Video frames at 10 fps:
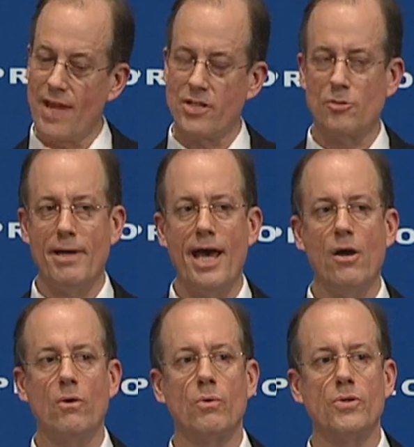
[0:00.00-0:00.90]
of national
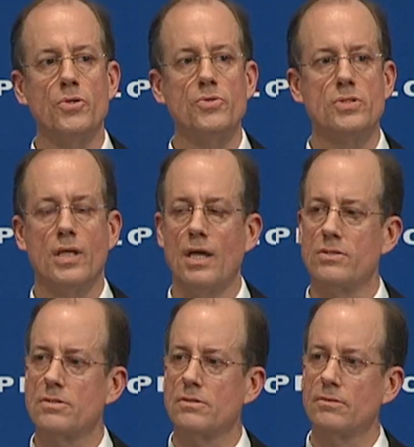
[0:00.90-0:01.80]
power were used
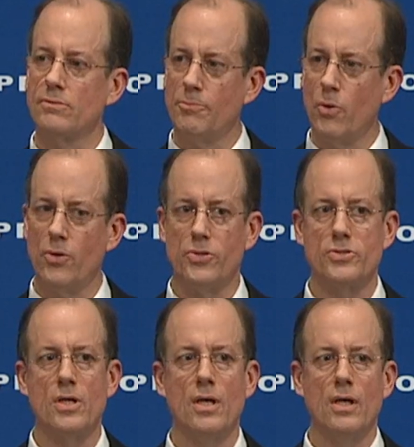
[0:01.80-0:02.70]
against
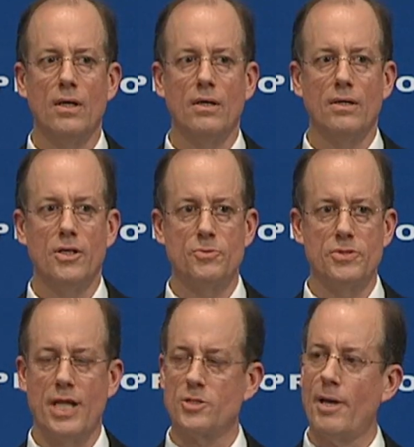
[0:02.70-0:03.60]
reporters.
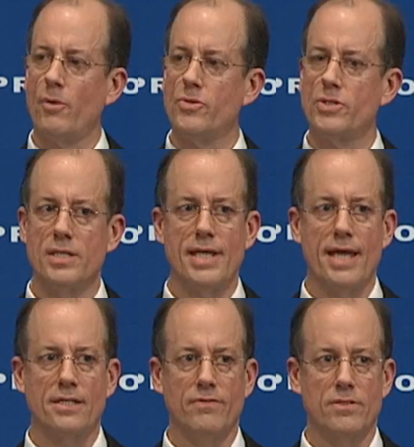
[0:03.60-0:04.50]
Instruments of national power were used against
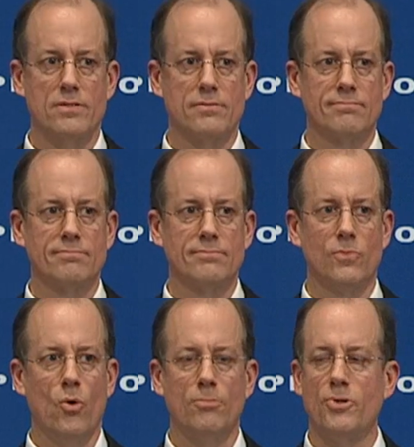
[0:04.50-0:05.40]
activists,
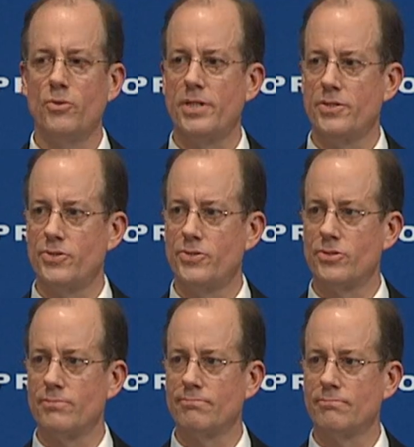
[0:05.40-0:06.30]
war
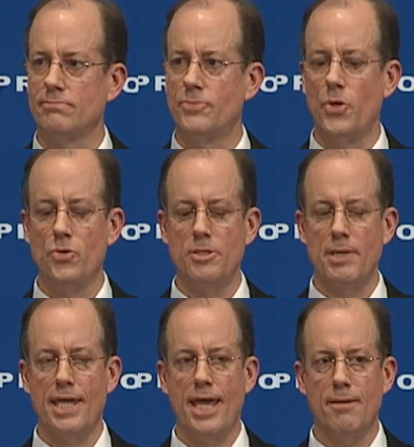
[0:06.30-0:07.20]
protesters, those that
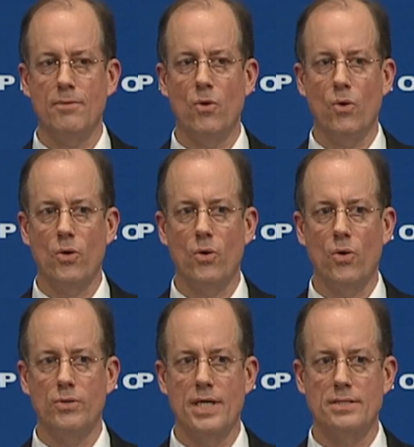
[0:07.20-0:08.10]
became, quote
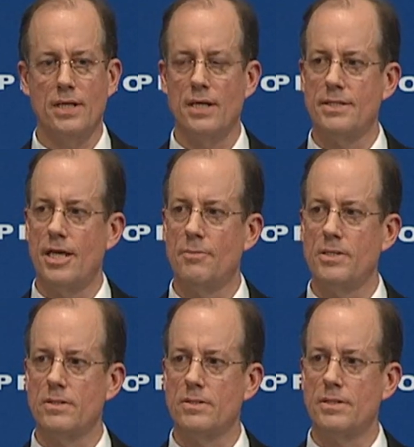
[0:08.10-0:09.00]
unquote, designated as
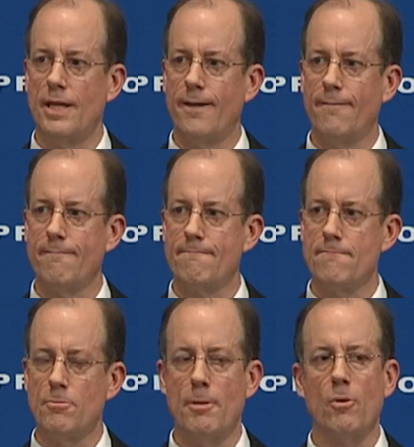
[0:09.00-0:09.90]
enemies of the state.
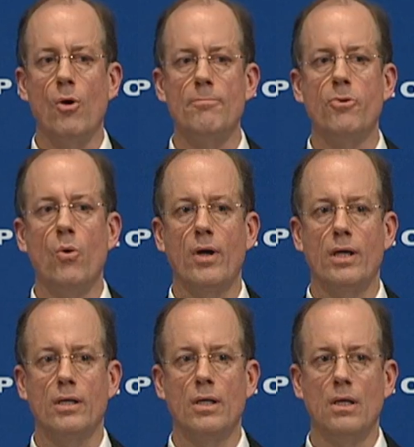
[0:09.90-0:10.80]
Remember, at one
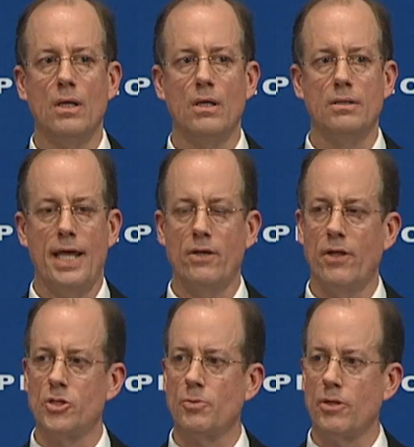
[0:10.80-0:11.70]
point, Daniel
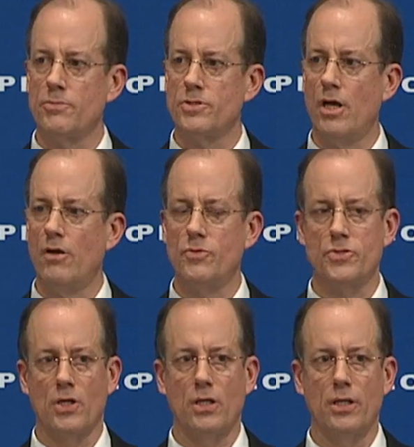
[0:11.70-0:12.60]
Ellsberg himself
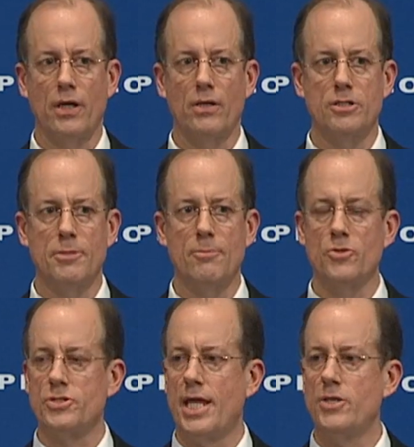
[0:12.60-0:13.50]
was declared to be the
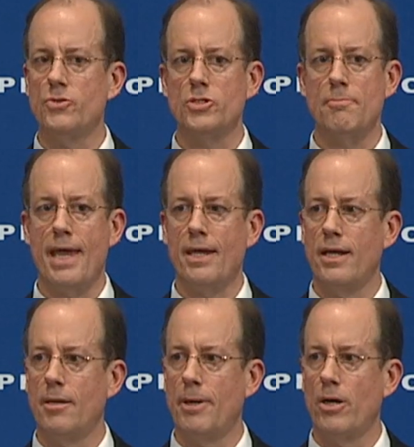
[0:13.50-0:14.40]
most dangerous man
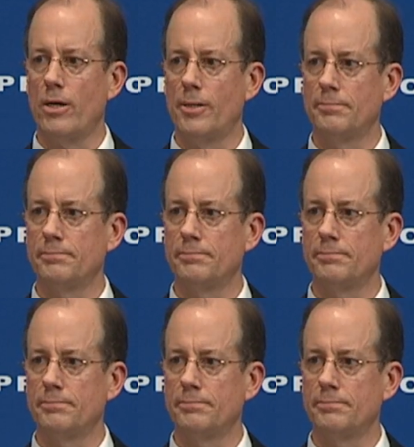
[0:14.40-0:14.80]
in America.